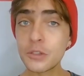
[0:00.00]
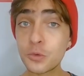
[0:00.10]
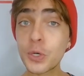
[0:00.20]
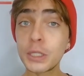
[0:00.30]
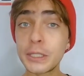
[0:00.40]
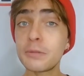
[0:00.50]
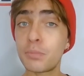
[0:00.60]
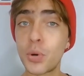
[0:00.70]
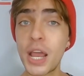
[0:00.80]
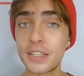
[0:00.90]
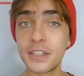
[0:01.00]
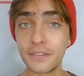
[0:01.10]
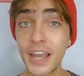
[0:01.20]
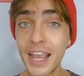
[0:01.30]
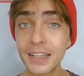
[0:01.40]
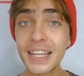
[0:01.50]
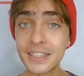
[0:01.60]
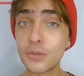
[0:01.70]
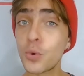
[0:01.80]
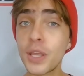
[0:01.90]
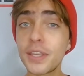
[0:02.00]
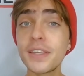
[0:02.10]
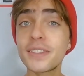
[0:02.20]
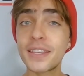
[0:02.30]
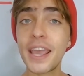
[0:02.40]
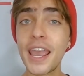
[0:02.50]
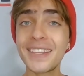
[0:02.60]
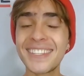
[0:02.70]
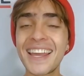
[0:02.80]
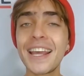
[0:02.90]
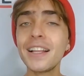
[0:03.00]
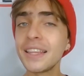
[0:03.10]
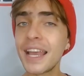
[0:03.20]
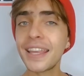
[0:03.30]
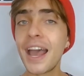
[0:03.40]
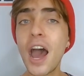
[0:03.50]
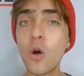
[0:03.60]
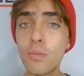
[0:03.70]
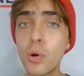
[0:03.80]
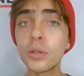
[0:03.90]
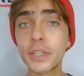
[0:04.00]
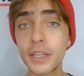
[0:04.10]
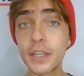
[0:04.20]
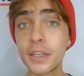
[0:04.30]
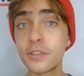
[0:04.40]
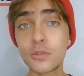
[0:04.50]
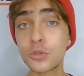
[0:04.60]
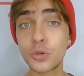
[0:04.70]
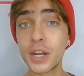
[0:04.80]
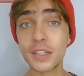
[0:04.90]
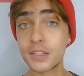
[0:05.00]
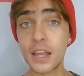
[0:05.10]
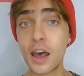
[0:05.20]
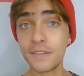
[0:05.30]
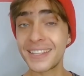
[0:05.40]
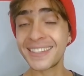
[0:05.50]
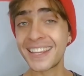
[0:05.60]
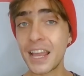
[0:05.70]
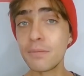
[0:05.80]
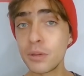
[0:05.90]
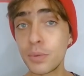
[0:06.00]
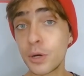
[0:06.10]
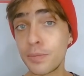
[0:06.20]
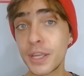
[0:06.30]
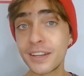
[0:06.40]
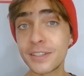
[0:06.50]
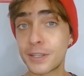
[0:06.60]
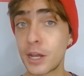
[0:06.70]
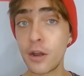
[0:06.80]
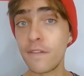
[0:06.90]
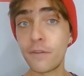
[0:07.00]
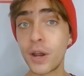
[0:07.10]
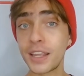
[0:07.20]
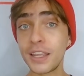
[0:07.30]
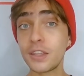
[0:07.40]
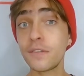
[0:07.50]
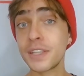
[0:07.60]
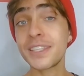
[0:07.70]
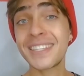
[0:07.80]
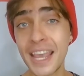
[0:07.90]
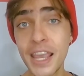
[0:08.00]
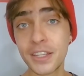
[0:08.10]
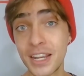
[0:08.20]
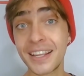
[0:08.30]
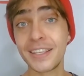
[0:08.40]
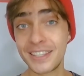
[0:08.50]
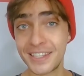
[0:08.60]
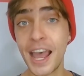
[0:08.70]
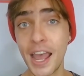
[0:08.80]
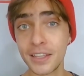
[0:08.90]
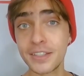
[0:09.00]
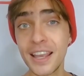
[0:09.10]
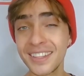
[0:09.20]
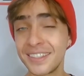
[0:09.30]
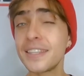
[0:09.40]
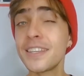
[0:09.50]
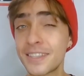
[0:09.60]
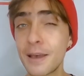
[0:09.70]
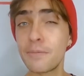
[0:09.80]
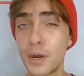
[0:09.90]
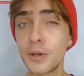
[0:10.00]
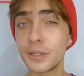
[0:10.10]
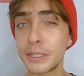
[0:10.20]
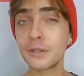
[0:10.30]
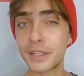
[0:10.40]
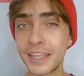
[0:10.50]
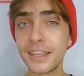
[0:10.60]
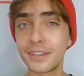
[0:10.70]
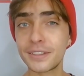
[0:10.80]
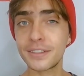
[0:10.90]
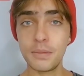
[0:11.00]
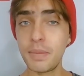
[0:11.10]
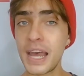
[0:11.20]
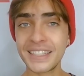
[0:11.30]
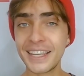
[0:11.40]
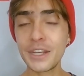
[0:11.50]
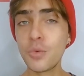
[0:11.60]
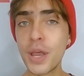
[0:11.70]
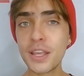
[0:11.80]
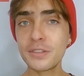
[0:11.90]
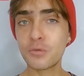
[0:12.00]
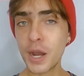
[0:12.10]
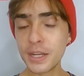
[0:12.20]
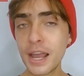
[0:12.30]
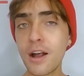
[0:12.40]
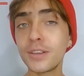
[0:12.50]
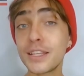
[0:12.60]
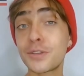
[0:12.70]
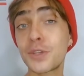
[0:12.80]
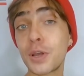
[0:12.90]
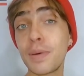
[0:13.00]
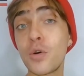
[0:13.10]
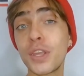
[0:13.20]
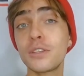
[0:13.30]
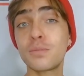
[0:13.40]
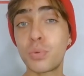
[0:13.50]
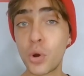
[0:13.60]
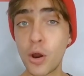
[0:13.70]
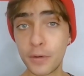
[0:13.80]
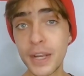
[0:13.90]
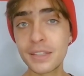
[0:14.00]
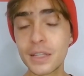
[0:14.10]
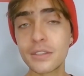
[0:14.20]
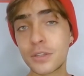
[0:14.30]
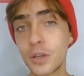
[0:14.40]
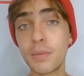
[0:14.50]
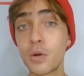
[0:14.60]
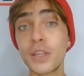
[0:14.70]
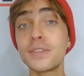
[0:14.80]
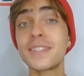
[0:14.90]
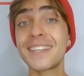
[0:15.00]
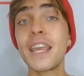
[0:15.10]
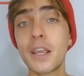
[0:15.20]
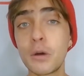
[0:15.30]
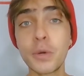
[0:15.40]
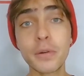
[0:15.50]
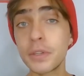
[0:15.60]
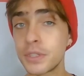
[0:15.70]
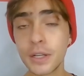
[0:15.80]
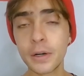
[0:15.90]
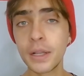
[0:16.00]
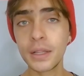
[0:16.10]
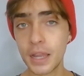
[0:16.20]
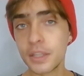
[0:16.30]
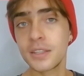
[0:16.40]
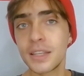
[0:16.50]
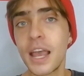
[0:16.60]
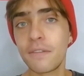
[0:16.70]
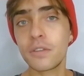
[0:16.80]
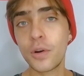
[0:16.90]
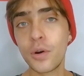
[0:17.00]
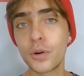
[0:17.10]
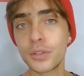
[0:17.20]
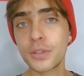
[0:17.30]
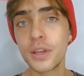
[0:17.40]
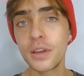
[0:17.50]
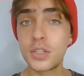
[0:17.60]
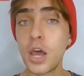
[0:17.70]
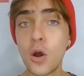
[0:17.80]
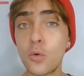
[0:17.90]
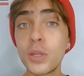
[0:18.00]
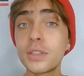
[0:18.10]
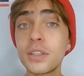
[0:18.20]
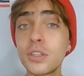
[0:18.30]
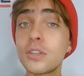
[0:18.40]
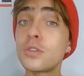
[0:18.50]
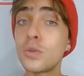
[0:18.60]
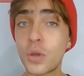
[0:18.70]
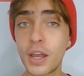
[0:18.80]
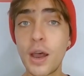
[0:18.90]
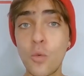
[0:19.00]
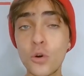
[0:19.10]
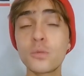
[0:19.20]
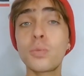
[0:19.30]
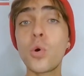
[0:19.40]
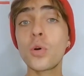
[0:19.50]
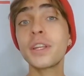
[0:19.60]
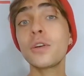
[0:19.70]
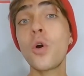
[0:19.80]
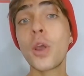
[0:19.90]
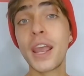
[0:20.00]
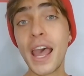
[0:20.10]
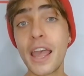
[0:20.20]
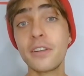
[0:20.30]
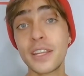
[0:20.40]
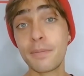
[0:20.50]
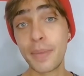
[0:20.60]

is really impressive. I like the way he skates and I like how bold he is to try stuff that can be very big and scary for a kid of his age and his size. This is a very little kid. But anyways, right now let's talk about his progress, let's talk about his skate career in general and his life course. So Rita Ishizuka was born in Hokkaido,